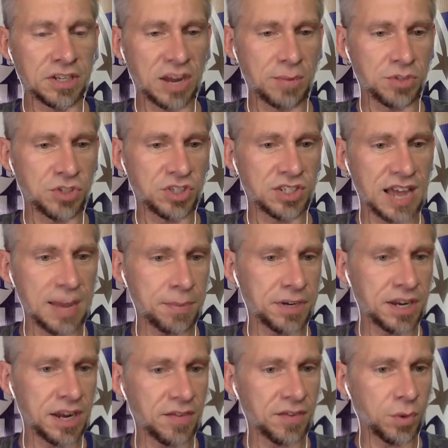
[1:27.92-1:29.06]
just typing
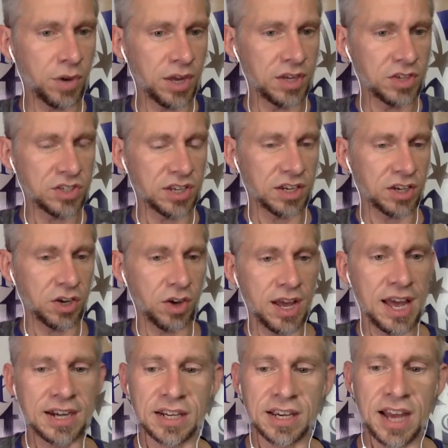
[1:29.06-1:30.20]
to everyone to go
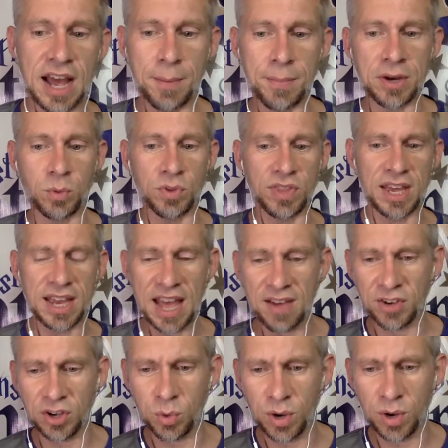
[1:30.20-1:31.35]
ahead and comment when they
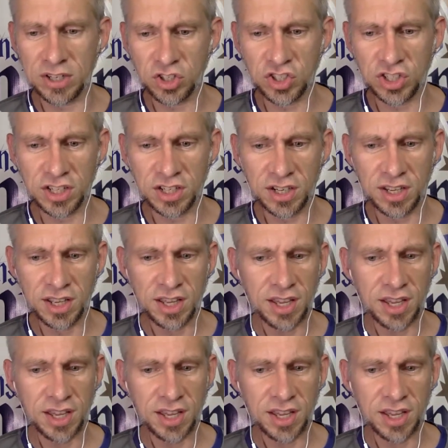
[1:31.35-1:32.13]
have a question.